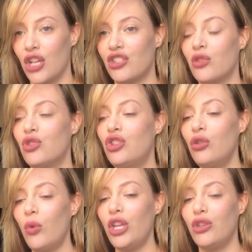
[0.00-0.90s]
So
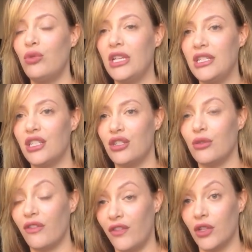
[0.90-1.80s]
do what you need to
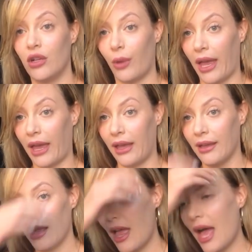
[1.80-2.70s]
do to feel okay
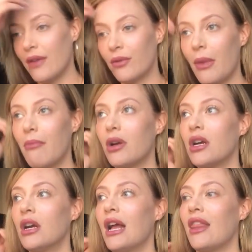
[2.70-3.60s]
and
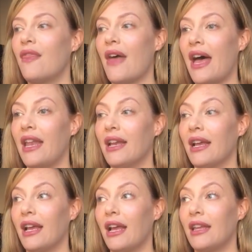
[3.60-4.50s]
remember that
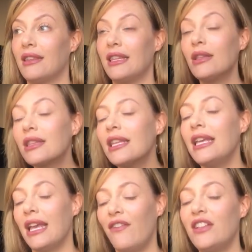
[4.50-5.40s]

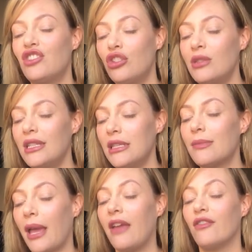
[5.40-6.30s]
he, if he's choosing
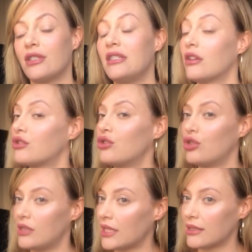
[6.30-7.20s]
these behaviors, he's also
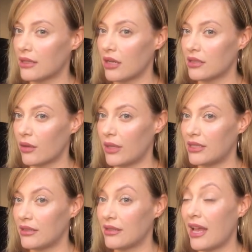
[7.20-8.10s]
choosing his
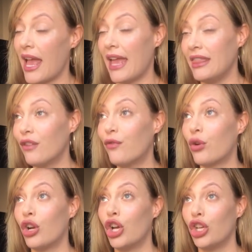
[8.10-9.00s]
consequences. And
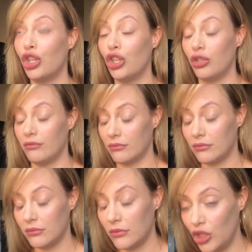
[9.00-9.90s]
therefore,
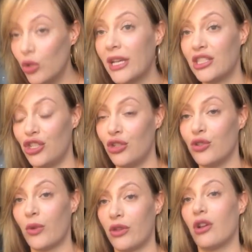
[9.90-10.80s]
you get to
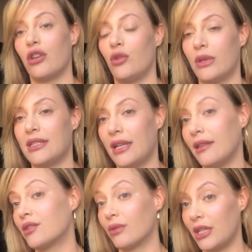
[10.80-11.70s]
choose whether or not you want to stay
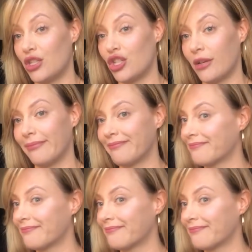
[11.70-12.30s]
in this relationship.